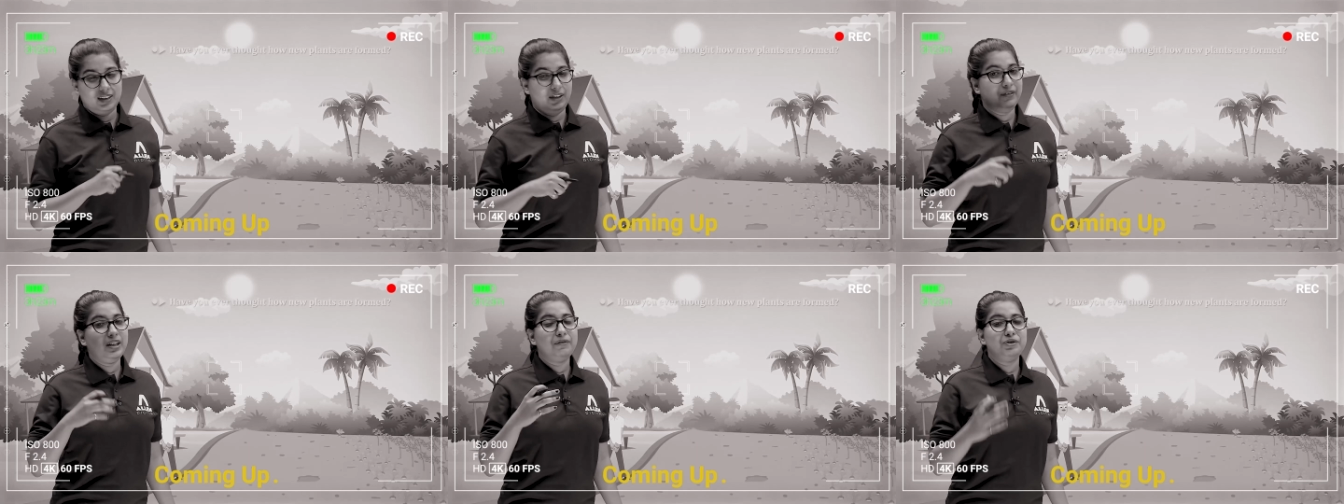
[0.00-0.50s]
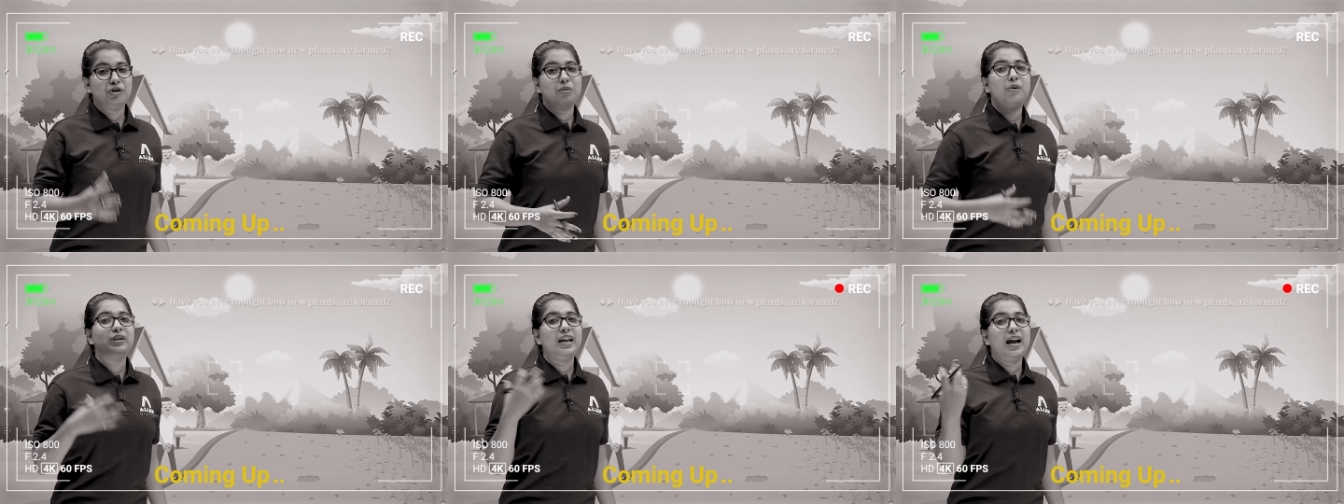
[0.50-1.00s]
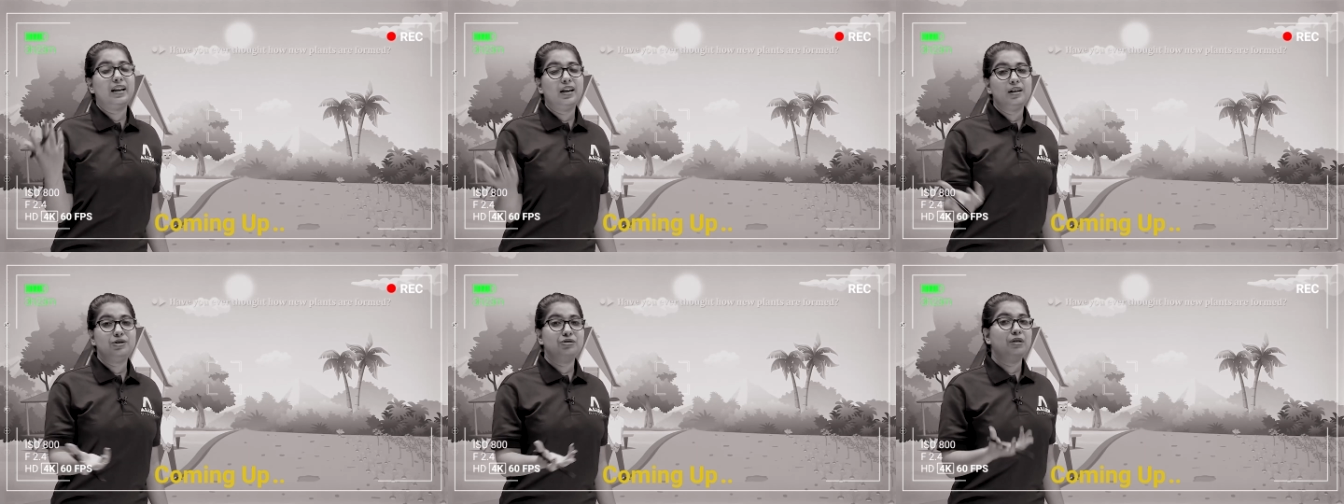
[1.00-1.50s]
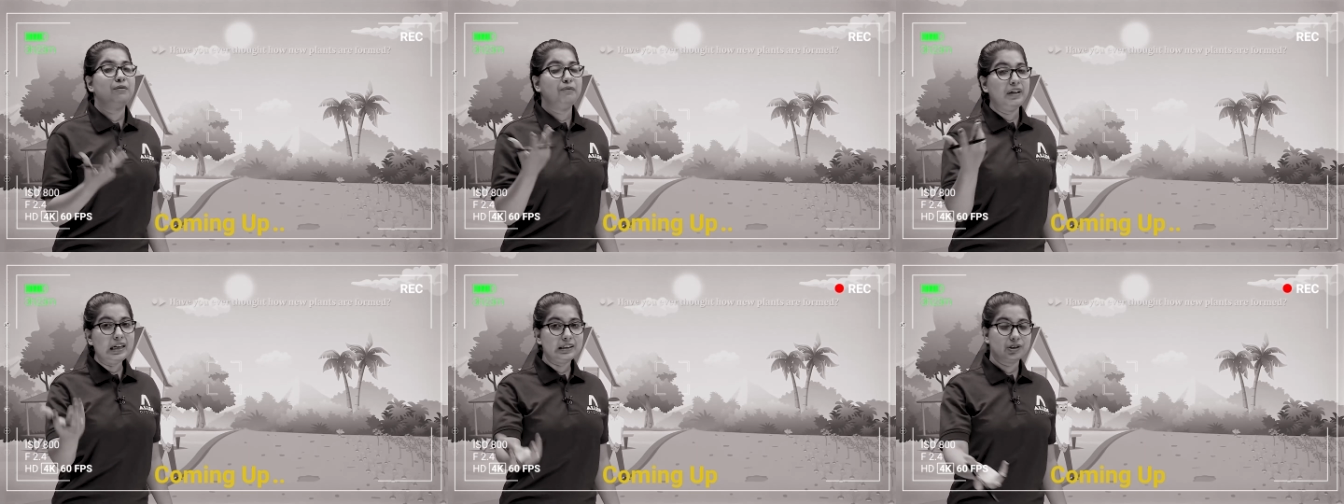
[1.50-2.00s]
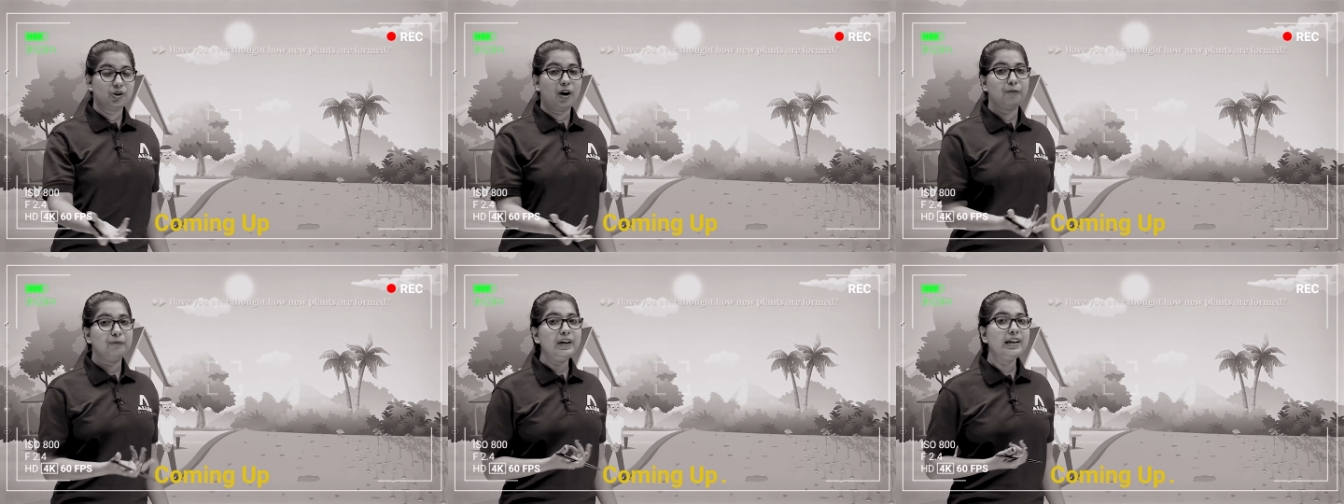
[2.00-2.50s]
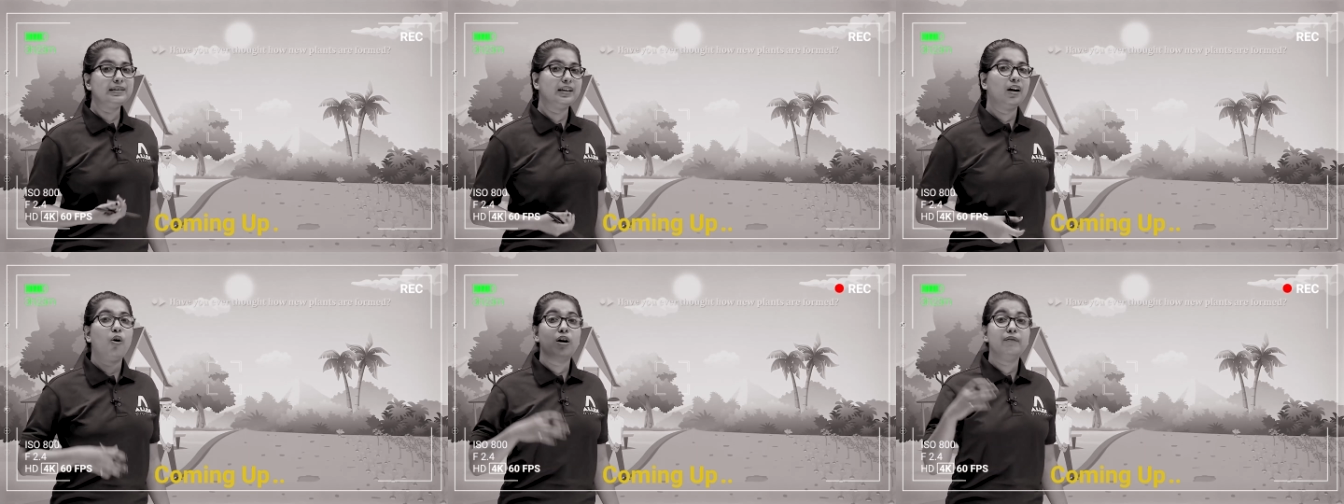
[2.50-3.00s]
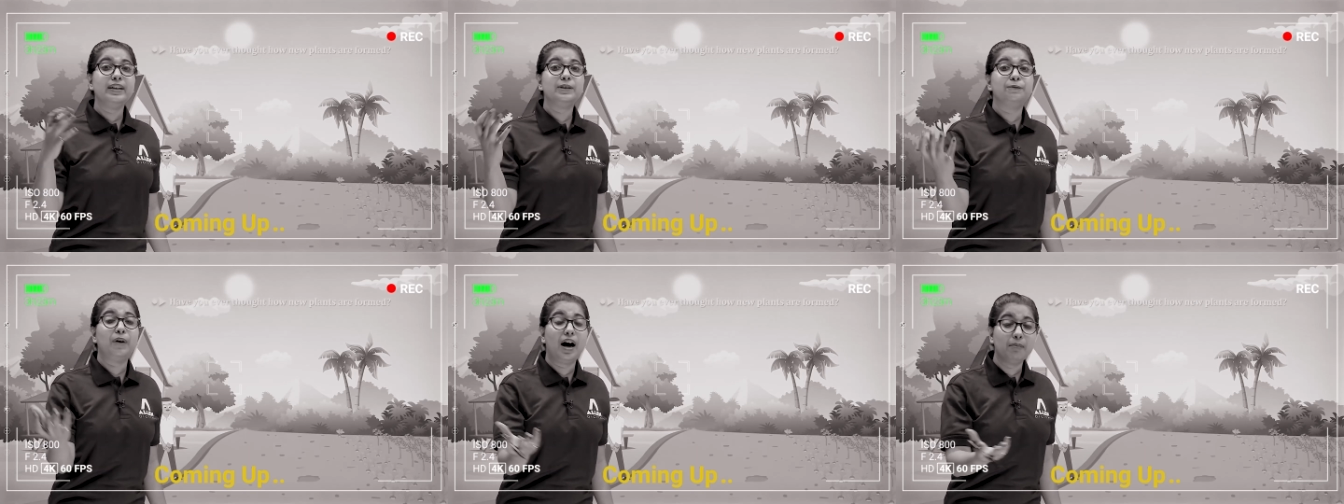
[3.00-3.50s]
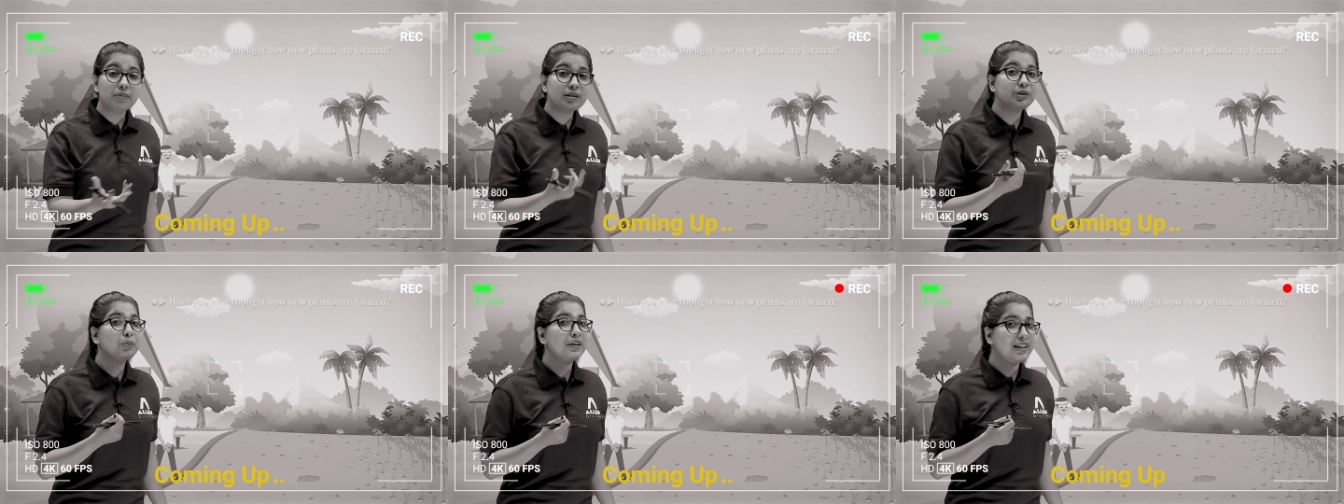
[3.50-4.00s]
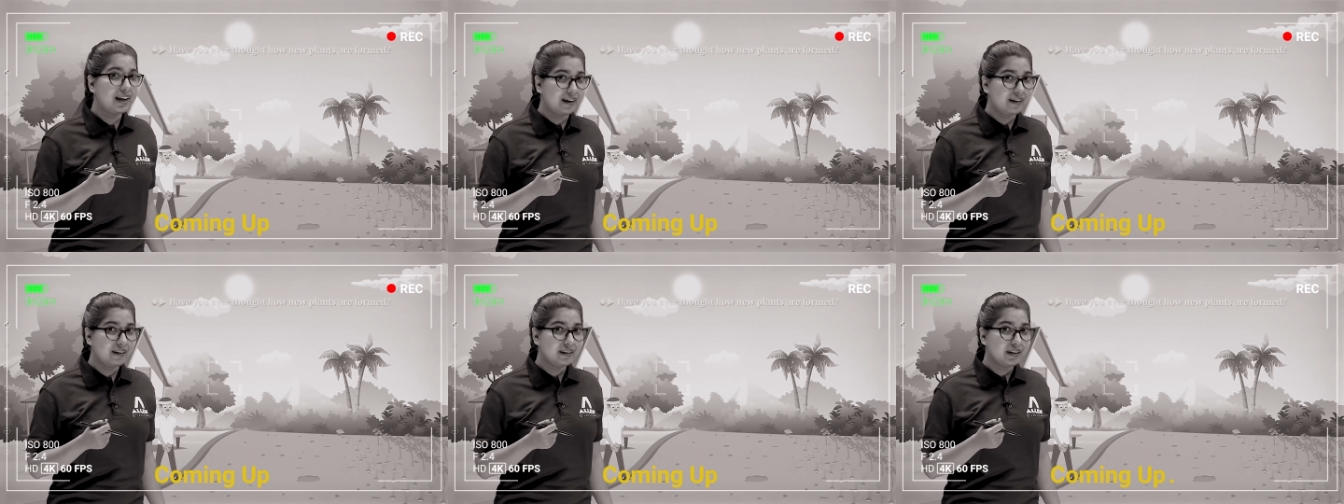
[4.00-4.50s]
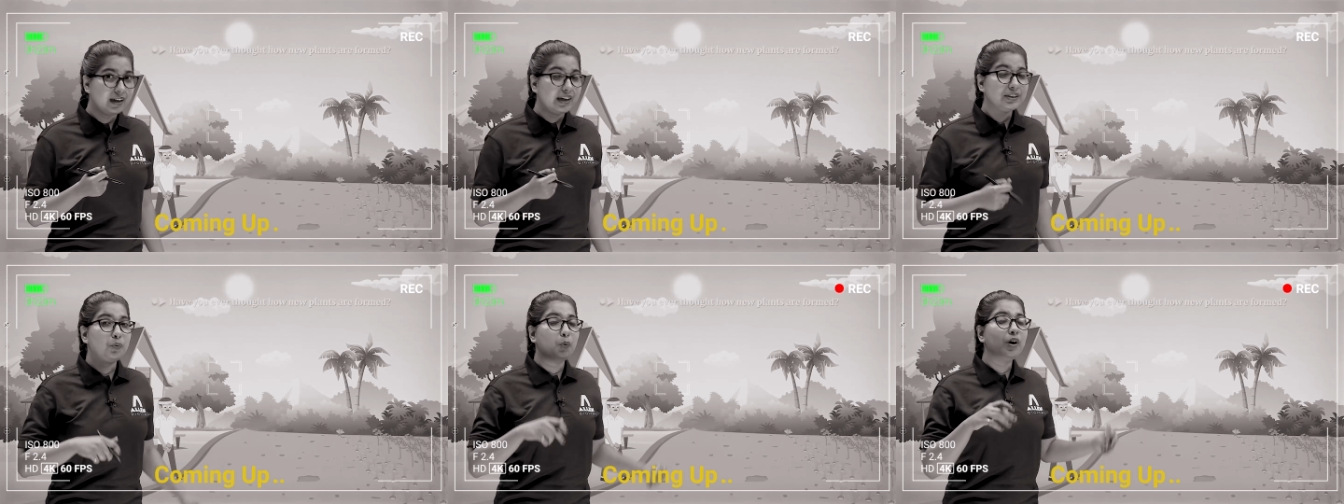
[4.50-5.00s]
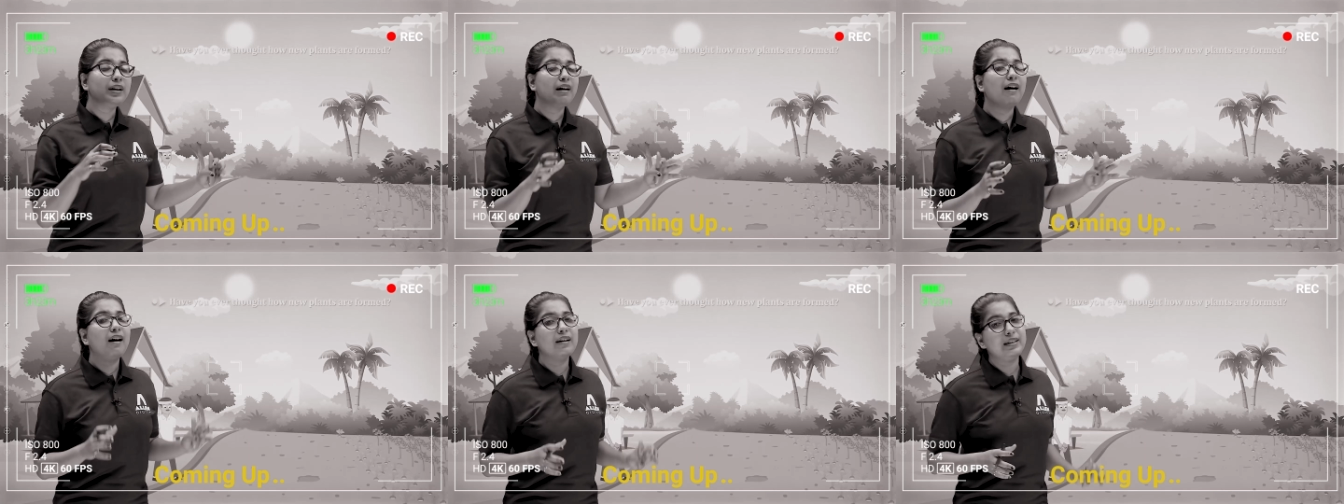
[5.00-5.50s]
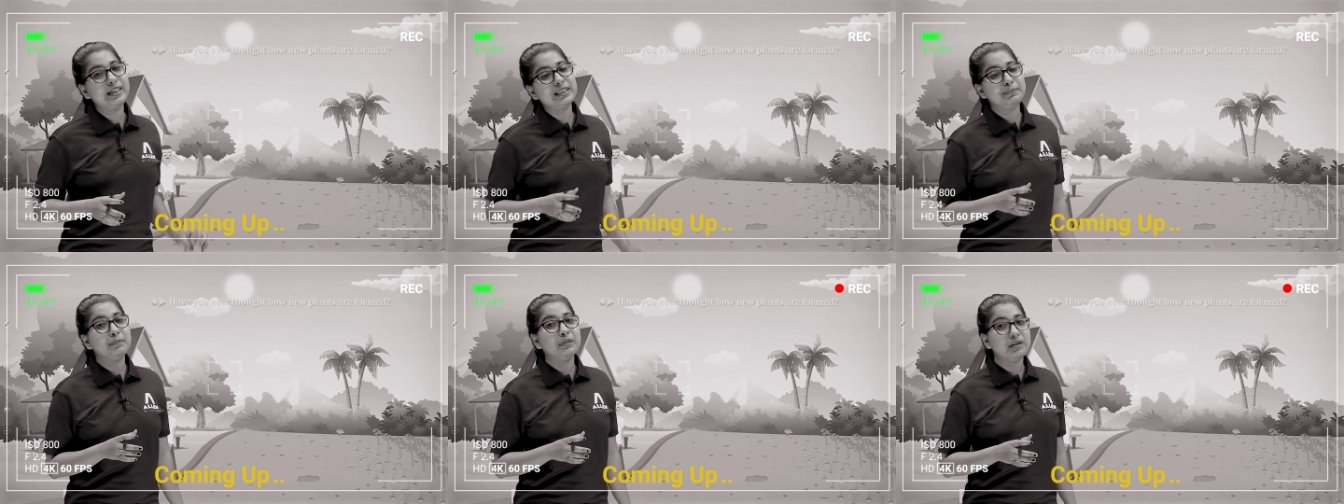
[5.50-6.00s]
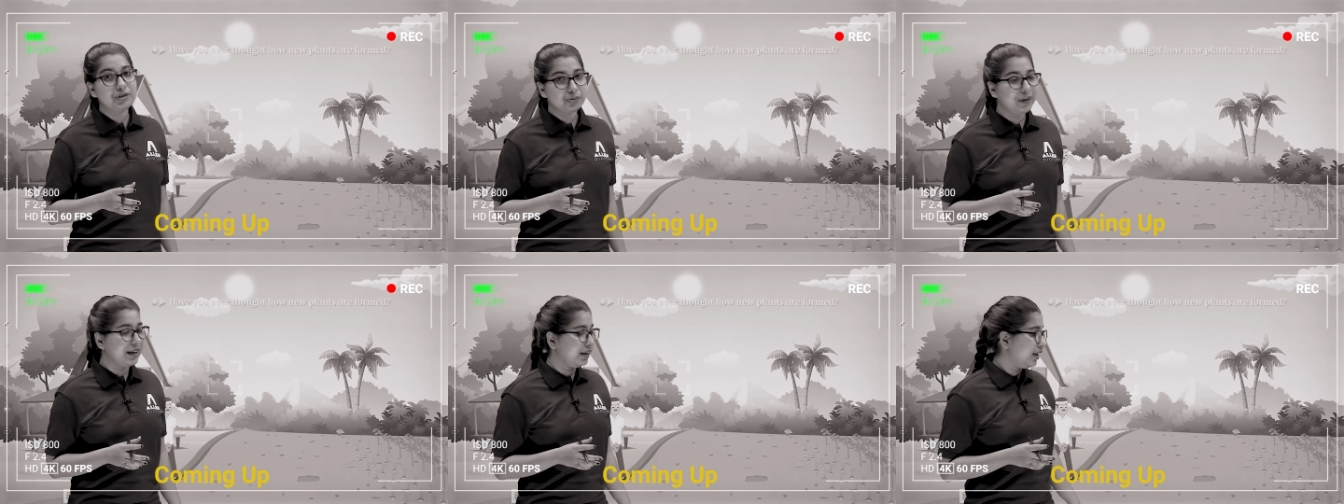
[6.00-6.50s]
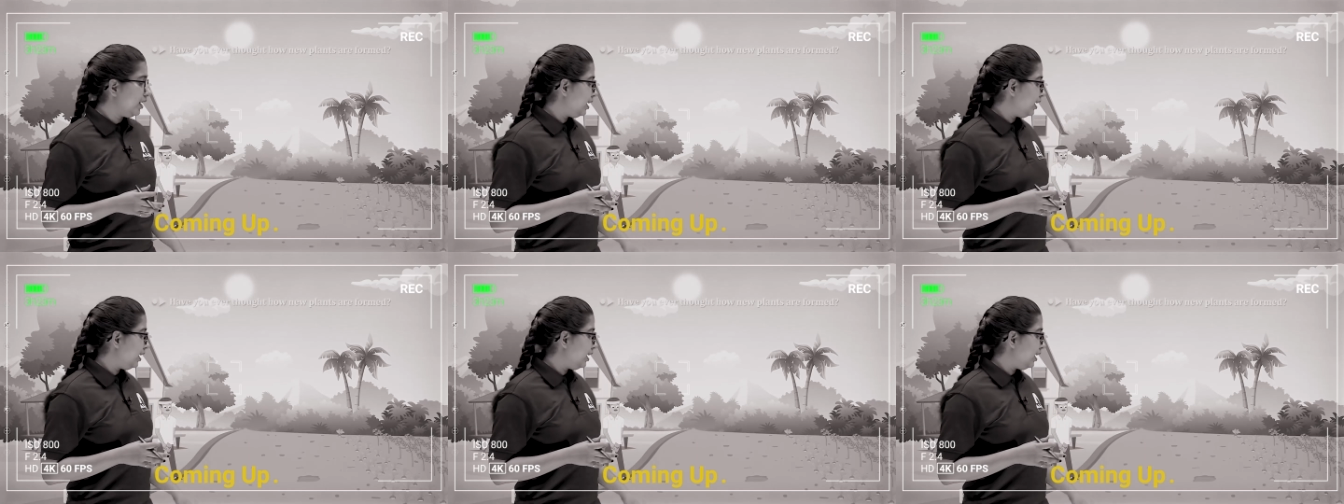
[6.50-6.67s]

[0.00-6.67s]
Even if you talk about the agricultural fields, crop fields, there are always farmers over there. So what are these people doing?